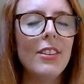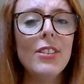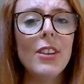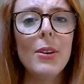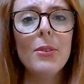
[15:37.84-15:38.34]

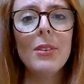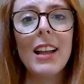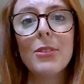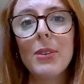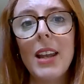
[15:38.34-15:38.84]
So
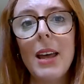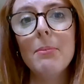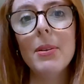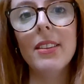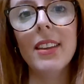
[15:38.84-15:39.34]
last one,
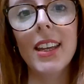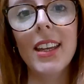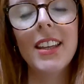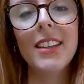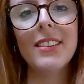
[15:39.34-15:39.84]

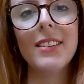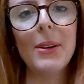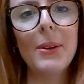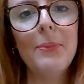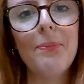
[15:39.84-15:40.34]
empathy.
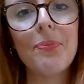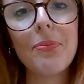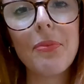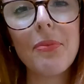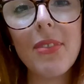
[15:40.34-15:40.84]
So
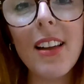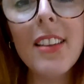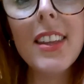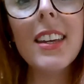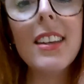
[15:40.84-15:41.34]

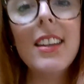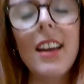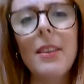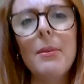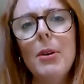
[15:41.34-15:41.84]
I think
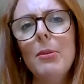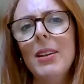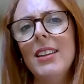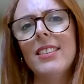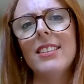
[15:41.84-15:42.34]
at the
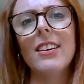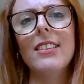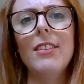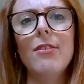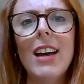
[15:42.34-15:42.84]
moment in
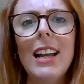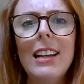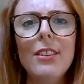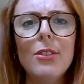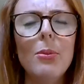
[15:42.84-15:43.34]
society,
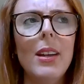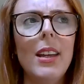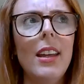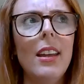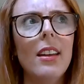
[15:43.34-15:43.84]
rarely do
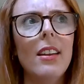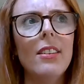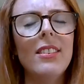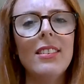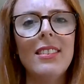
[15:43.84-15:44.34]
we
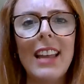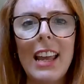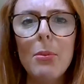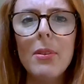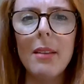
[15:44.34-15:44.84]

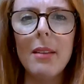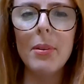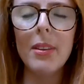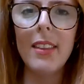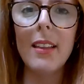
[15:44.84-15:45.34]
stay with
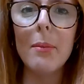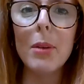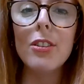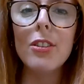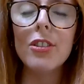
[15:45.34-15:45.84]
empathy that
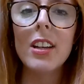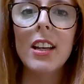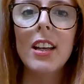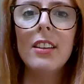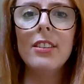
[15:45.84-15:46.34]
much.
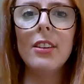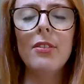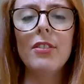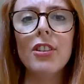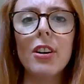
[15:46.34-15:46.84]
So
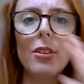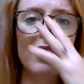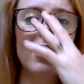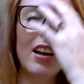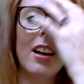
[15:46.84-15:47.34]
if a
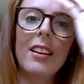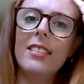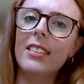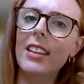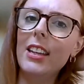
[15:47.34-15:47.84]
child's hurt
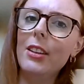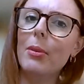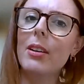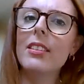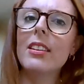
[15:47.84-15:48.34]
its knee,
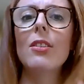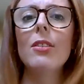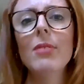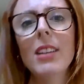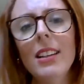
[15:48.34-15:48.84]
you might say, oh,
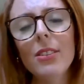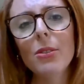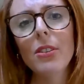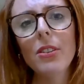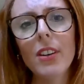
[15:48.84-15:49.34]
I'm really
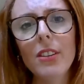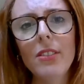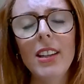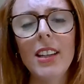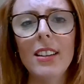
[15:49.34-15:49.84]
sorry you've hurt
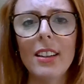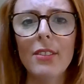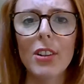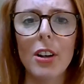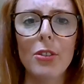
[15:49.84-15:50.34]
your knee, and
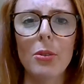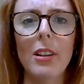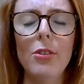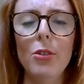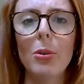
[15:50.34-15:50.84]
give a cuddle,
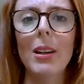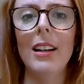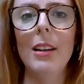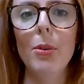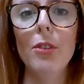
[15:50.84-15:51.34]
and then you'd
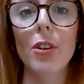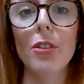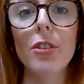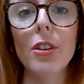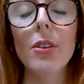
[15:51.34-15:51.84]
quickly move
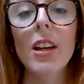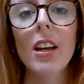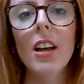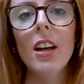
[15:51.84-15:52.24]
on to